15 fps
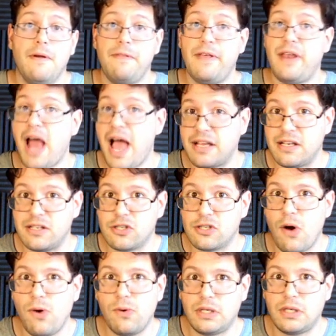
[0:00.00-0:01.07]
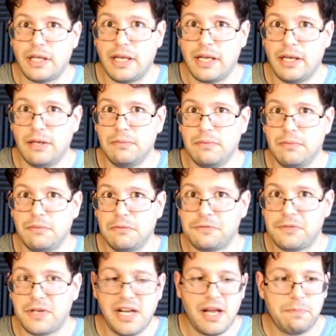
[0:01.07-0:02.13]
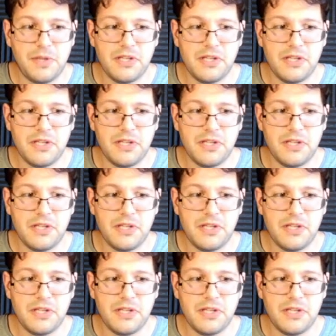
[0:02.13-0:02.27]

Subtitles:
then I can totally free up